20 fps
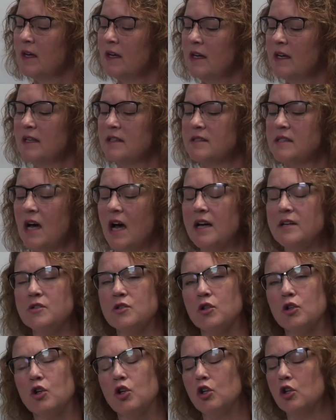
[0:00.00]
His eyes
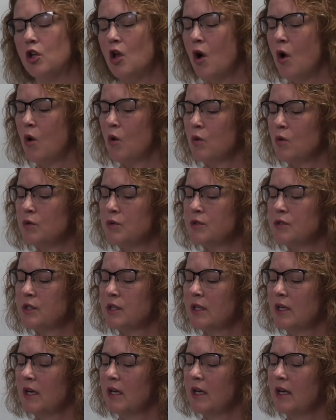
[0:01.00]
are closed
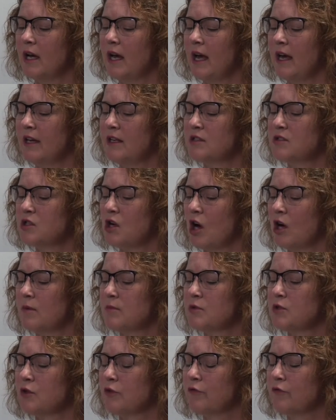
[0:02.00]
and his
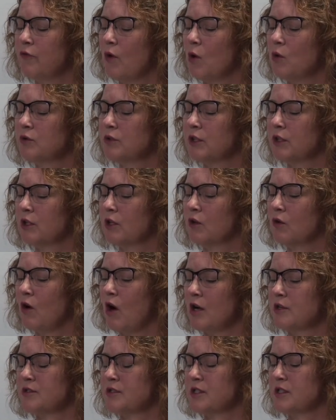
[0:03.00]
arms are folded
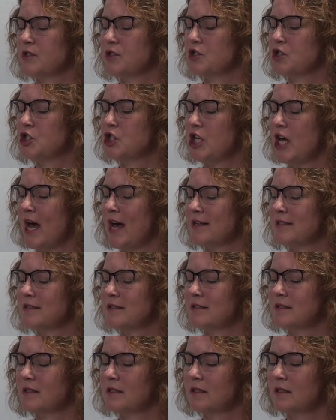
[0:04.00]
across his
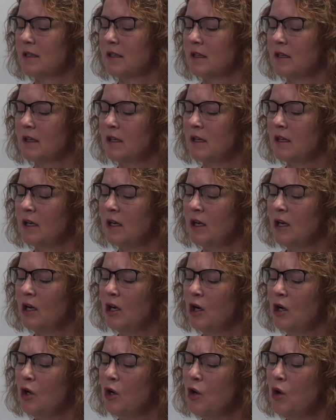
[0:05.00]
chest.
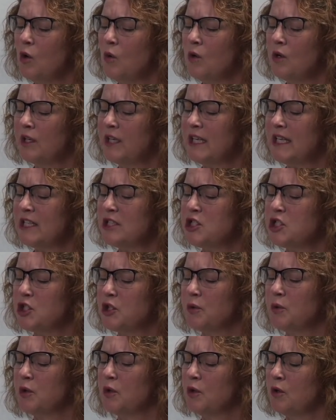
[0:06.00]
Who will he
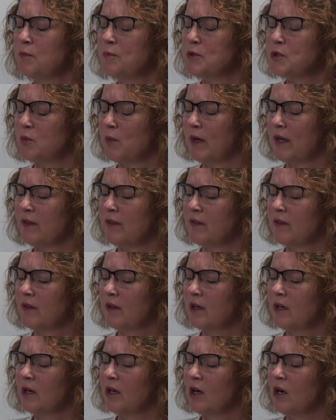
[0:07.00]
shoot hoops with
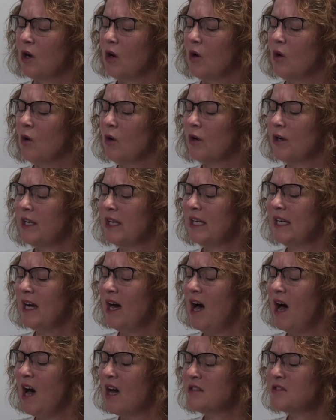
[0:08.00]
or eat
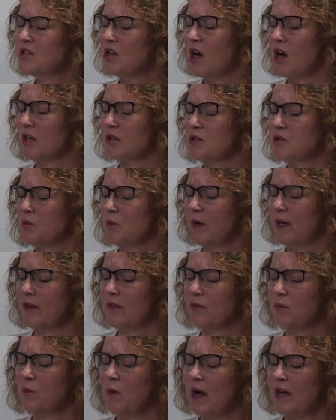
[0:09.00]
hot dogs
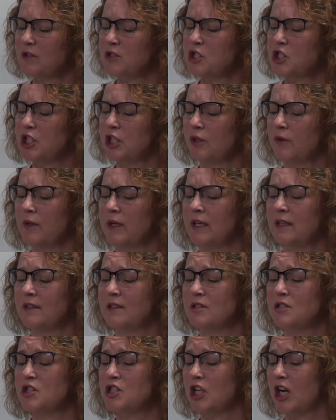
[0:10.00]
with while cheering
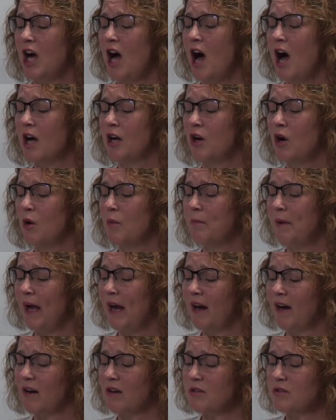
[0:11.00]
the Chicago
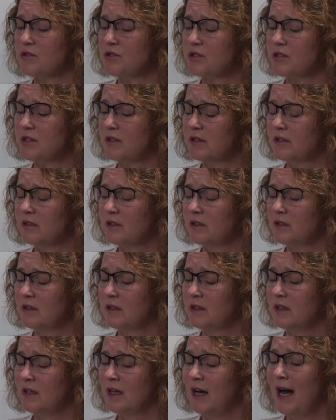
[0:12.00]
Bears?
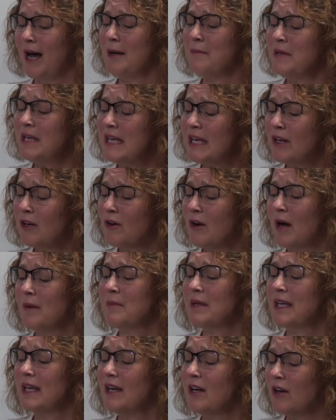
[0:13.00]
I'm here, I'm
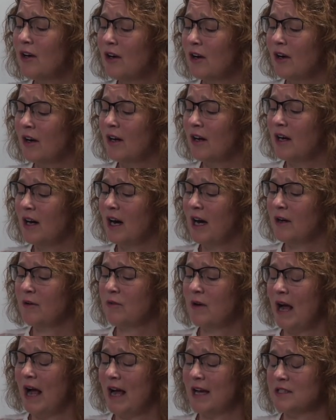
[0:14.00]
here, I
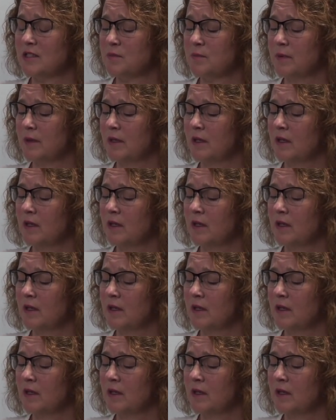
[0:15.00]
rasp.